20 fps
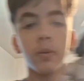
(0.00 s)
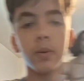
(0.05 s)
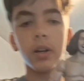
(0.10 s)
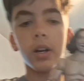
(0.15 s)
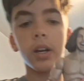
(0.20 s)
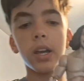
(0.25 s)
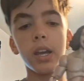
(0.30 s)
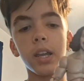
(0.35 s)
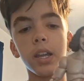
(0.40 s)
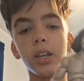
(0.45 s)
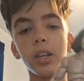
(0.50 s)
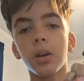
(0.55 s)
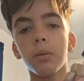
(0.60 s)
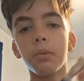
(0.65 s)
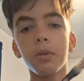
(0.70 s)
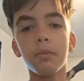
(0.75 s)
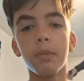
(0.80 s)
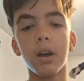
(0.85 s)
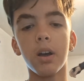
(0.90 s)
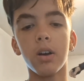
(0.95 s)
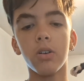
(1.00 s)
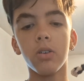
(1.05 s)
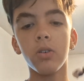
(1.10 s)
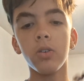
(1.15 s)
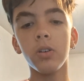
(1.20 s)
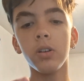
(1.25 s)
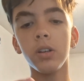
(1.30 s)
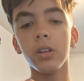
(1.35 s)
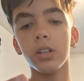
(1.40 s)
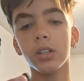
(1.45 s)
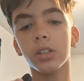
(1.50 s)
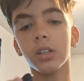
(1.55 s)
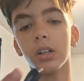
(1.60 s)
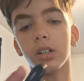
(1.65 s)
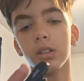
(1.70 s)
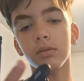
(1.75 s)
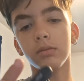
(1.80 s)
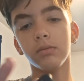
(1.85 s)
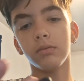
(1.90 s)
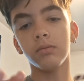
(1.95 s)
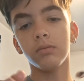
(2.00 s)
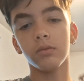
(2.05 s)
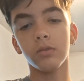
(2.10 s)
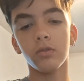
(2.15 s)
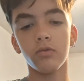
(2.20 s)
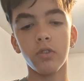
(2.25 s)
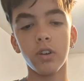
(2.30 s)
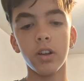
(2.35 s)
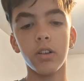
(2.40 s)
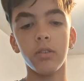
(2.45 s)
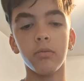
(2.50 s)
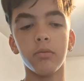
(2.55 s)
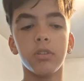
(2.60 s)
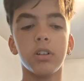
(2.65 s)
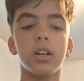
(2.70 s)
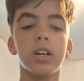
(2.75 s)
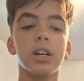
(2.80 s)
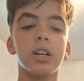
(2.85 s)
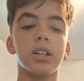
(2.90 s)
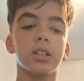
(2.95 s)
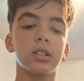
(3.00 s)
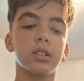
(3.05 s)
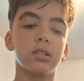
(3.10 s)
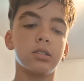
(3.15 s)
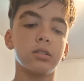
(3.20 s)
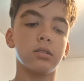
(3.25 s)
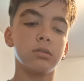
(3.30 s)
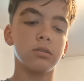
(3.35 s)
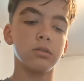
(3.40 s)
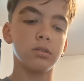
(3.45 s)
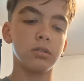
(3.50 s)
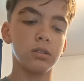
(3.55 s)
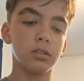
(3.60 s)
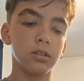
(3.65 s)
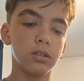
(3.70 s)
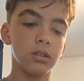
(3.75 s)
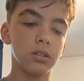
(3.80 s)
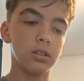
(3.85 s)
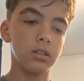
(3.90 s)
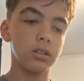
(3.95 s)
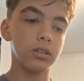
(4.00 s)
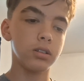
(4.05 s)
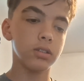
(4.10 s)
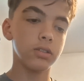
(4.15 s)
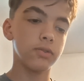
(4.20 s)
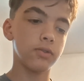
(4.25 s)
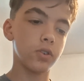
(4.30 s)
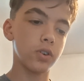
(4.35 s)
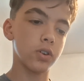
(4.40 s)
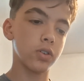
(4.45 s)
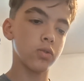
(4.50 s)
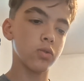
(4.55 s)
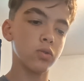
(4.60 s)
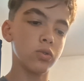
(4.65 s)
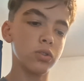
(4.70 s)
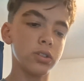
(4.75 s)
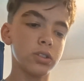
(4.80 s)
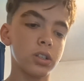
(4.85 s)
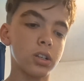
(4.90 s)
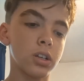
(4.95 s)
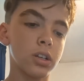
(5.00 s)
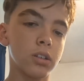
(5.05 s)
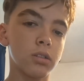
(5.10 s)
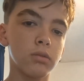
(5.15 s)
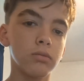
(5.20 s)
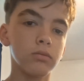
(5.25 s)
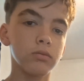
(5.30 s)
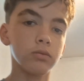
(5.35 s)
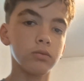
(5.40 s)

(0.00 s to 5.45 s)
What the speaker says: we got AEW Matt Hardy. He's got the red and black. It's a very cool design.